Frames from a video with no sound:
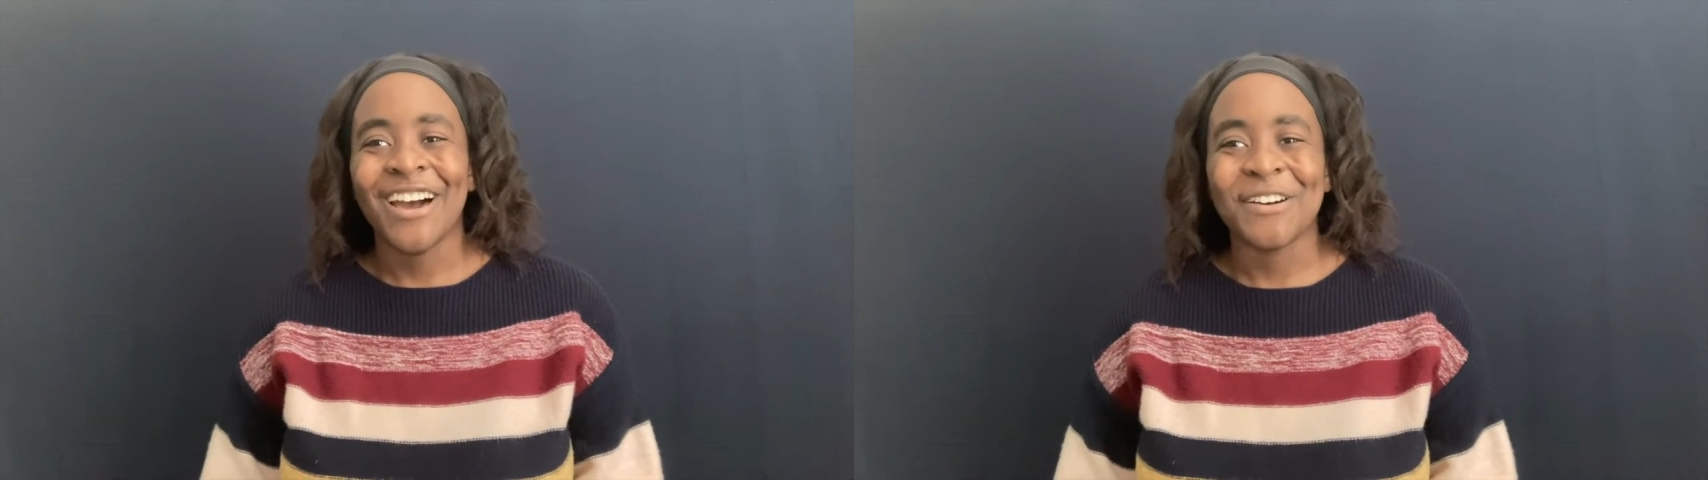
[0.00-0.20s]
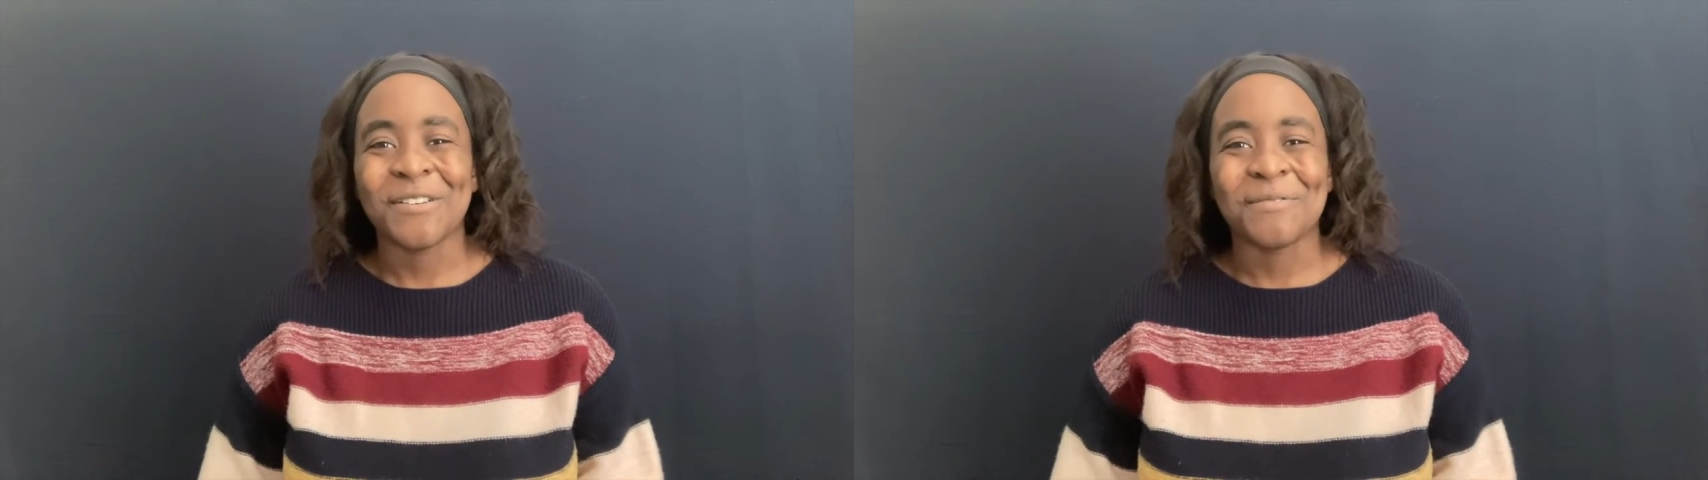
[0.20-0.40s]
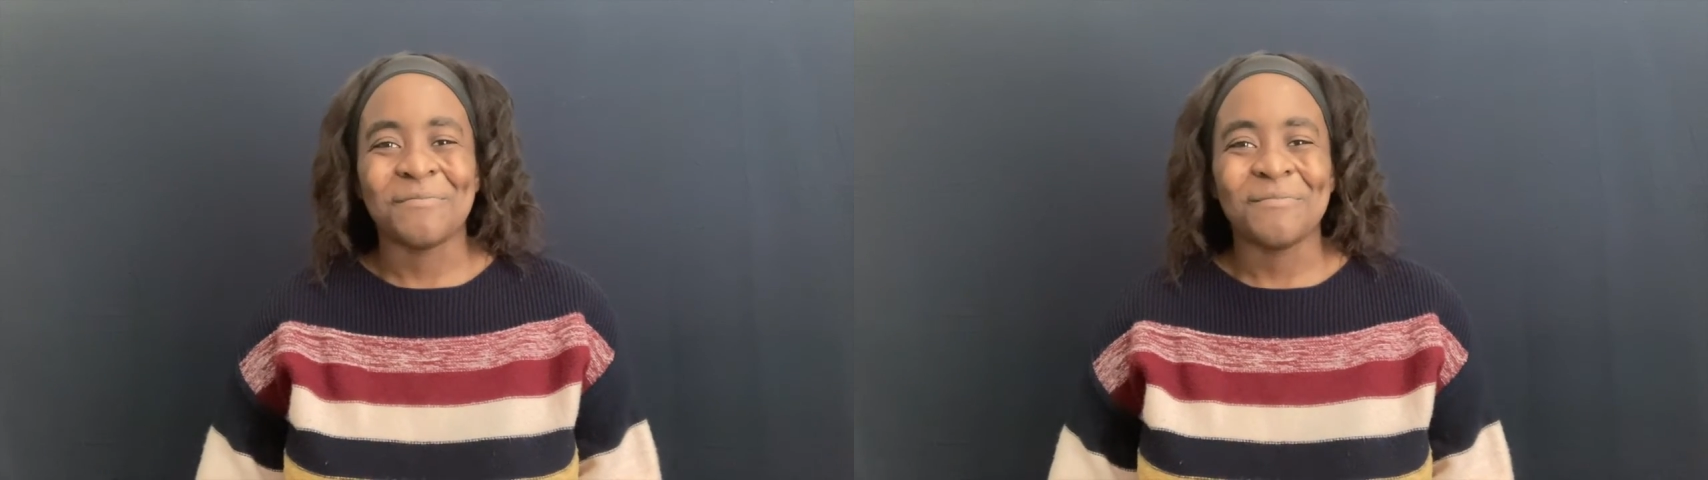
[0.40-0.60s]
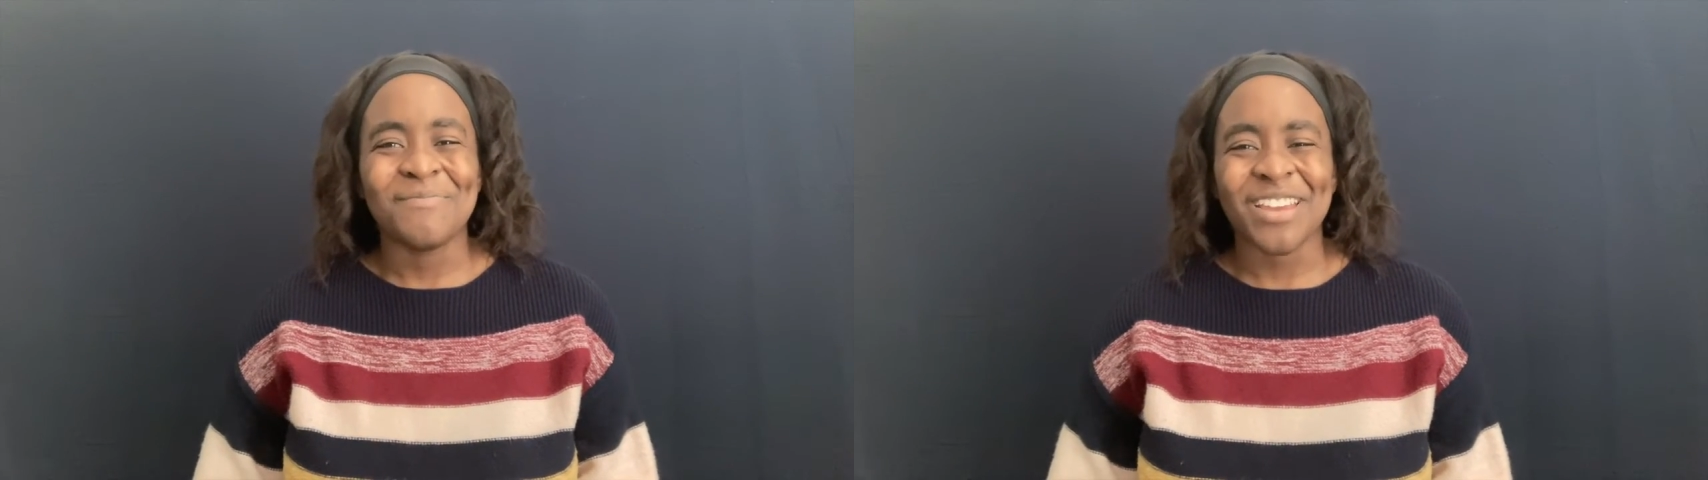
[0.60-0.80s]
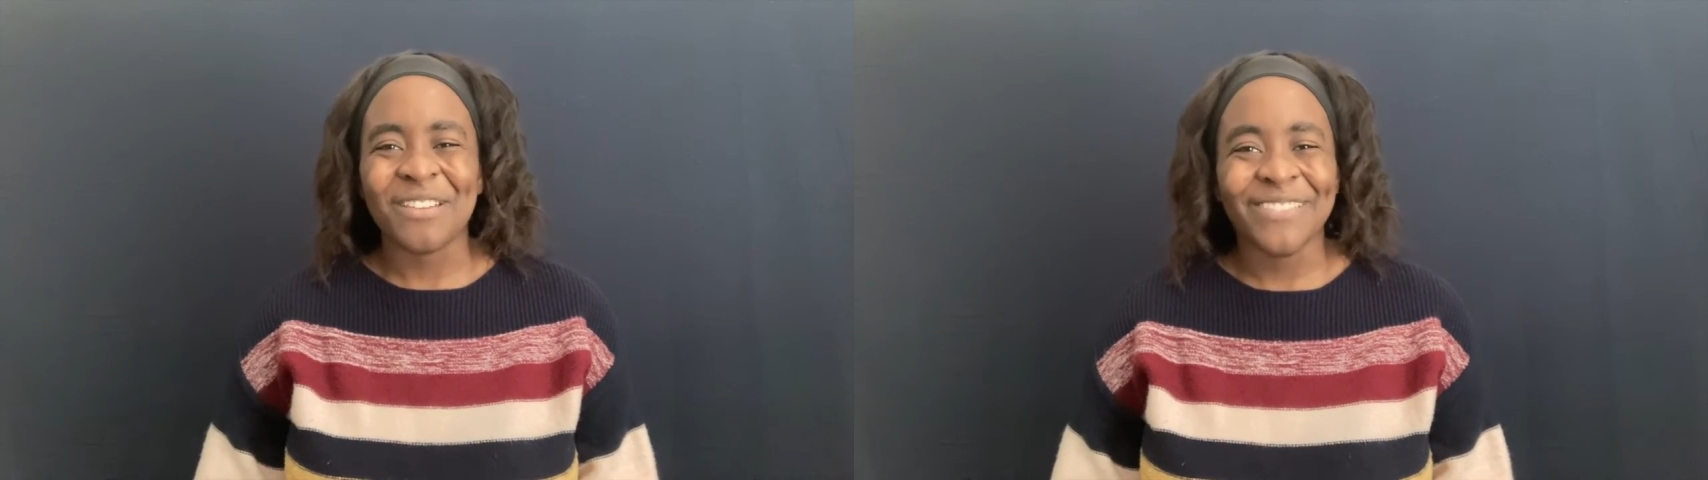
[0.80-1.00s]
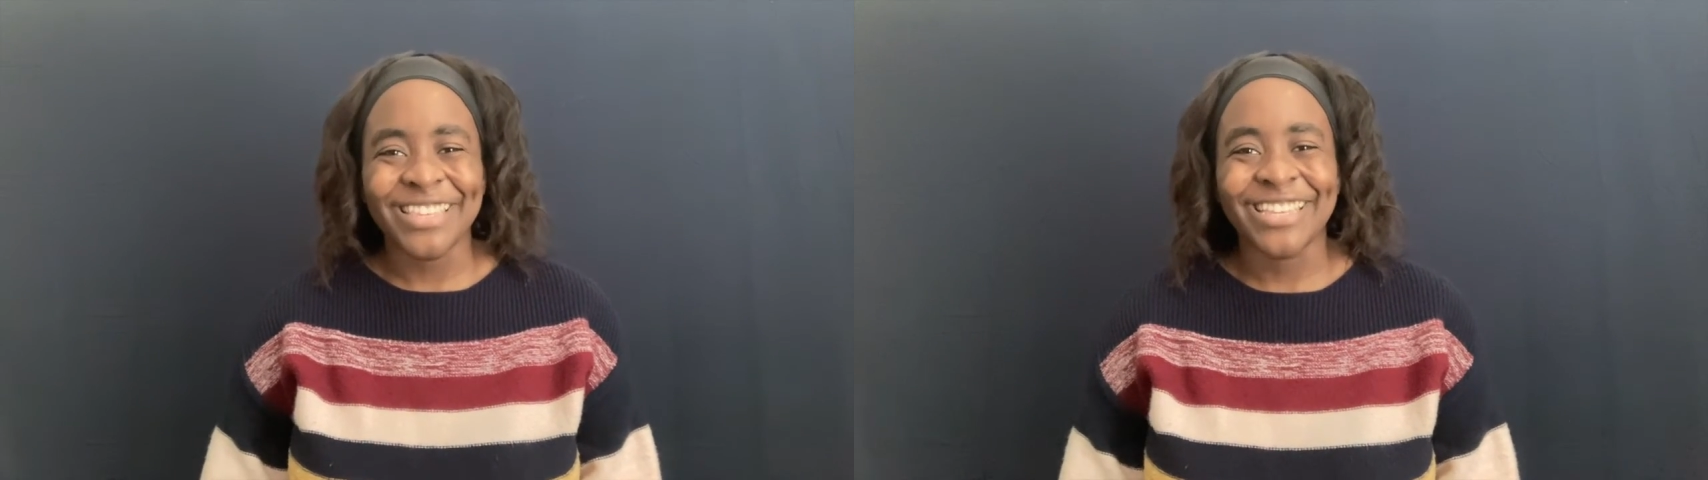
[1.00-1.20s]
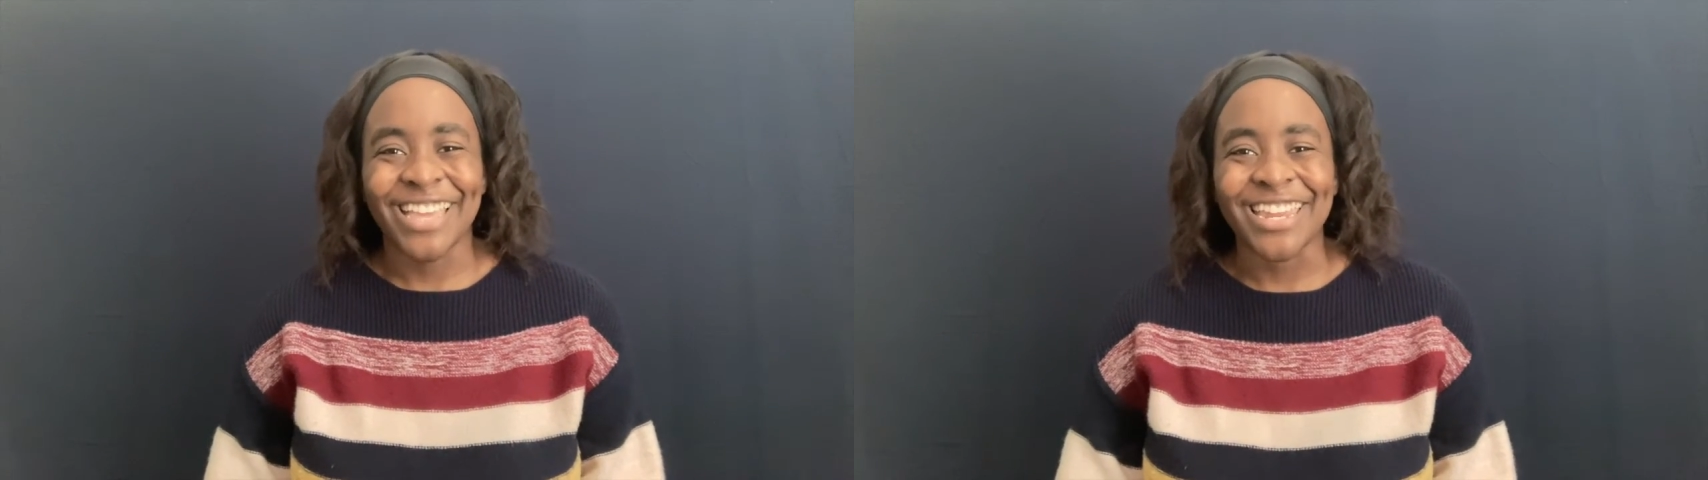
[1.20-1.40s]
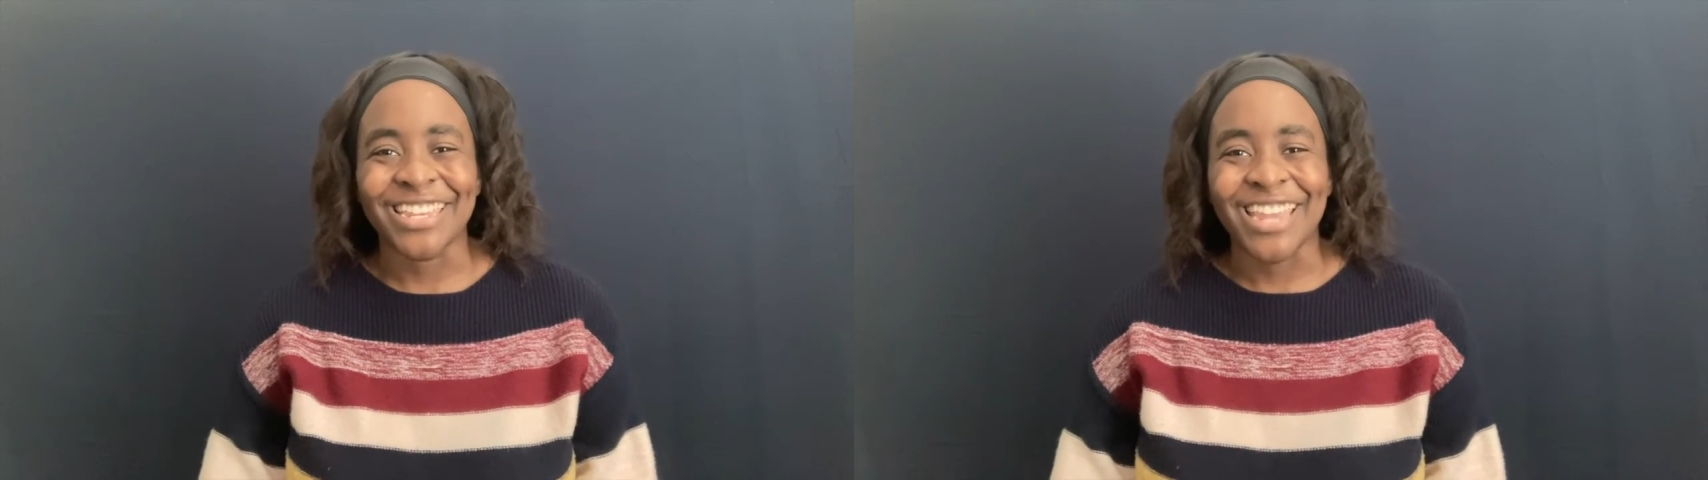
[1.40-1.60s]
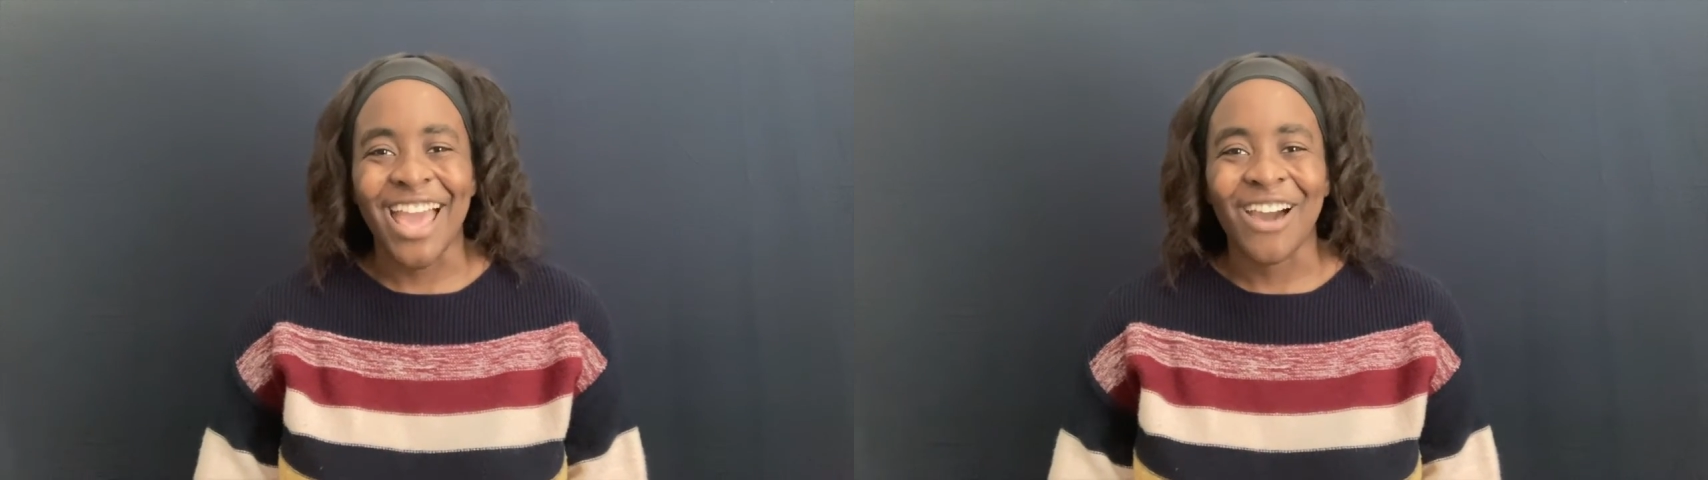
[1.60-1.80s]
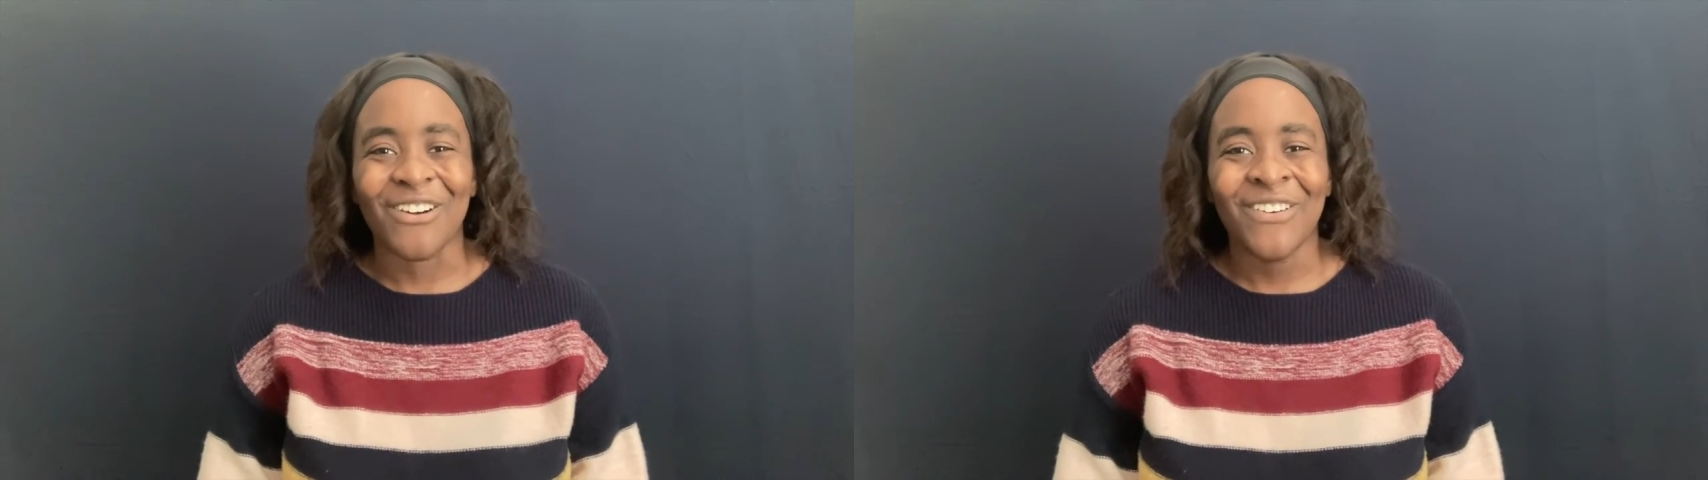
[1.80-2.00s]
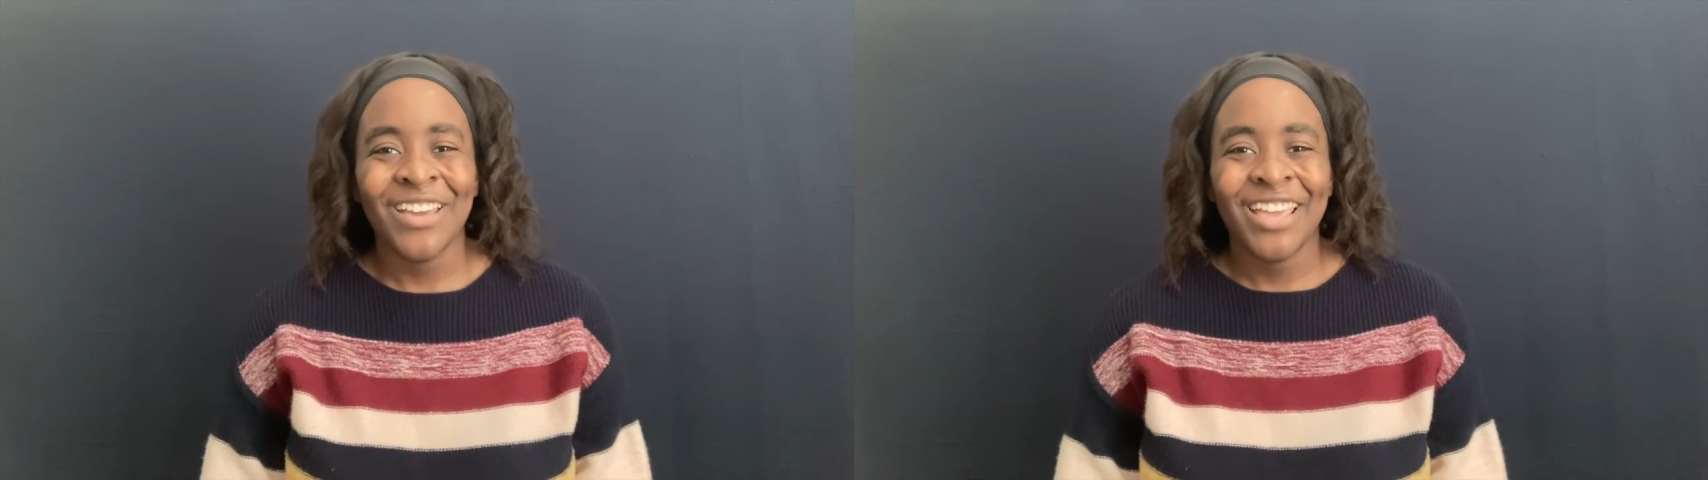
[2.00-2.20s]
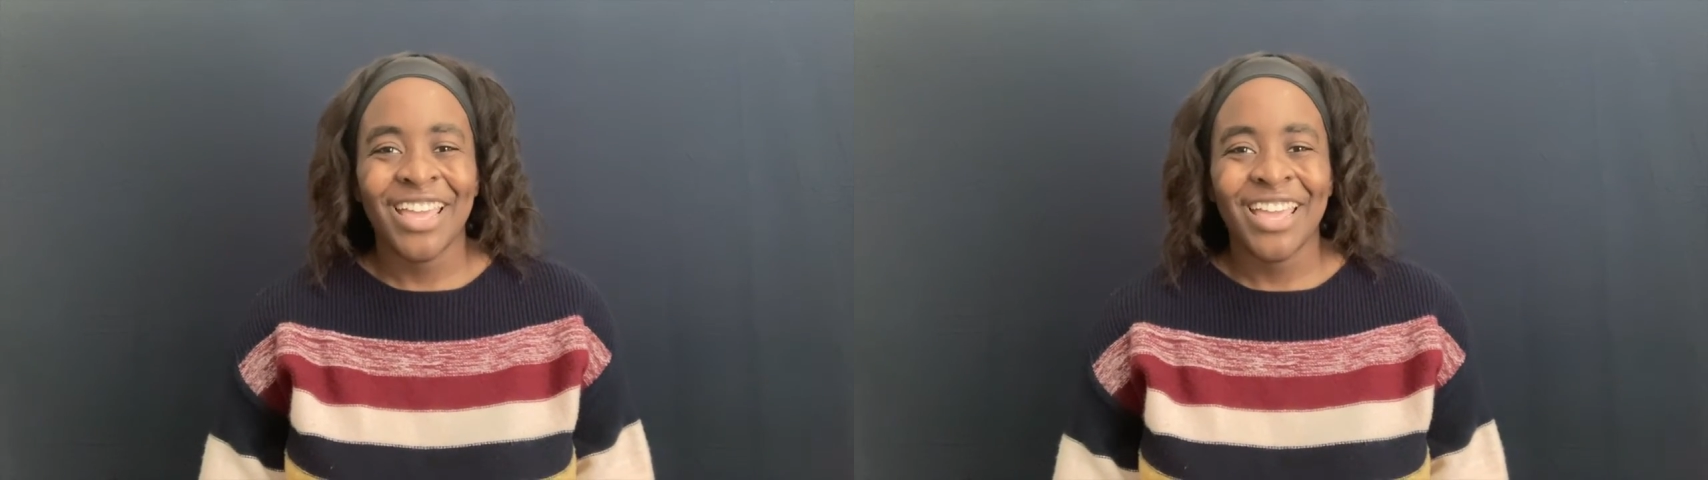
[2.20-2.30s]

but I really get it now.